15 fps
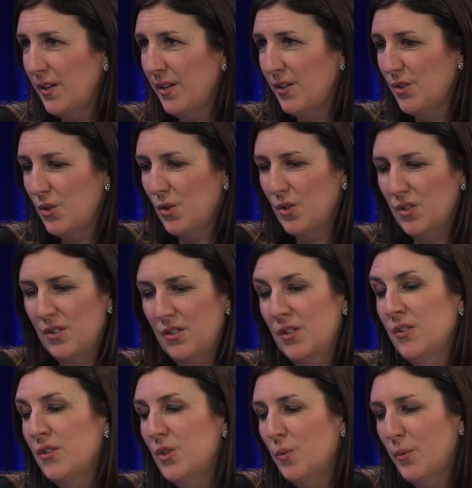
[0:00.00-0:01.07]
and
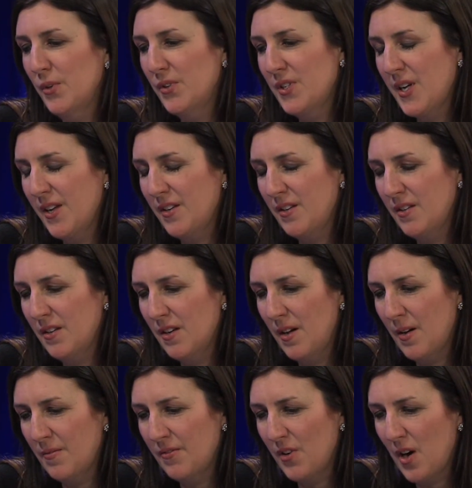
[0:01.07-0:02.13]
Assistant Superintendent
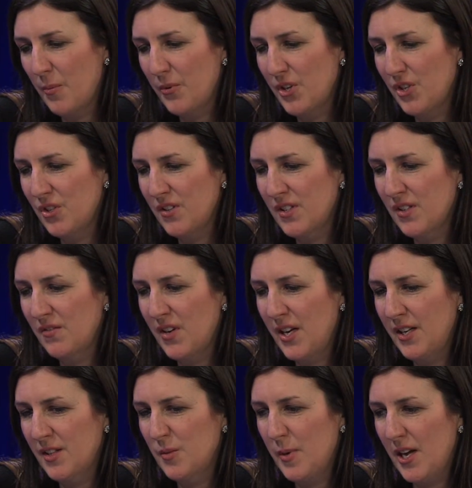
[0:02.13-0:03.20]
um, for Operations and
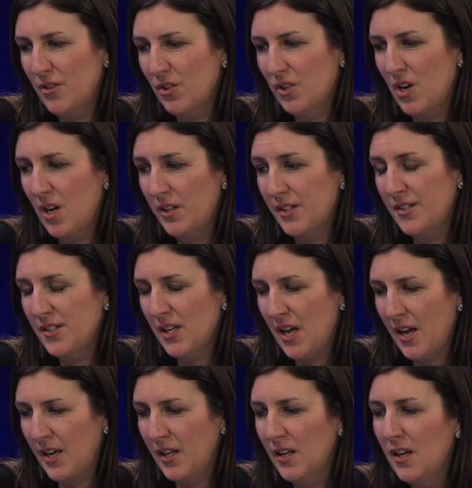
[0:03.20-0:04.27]
Finance Patrick Collins and
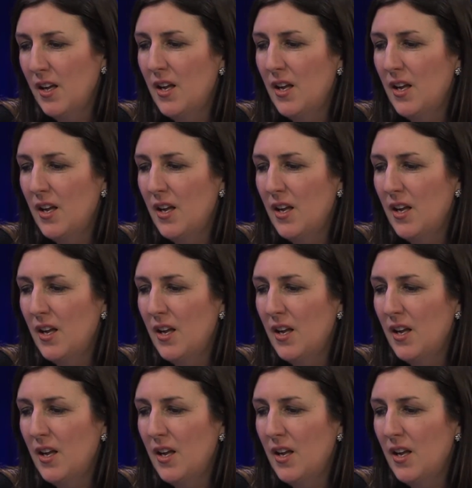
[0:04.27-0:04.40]
I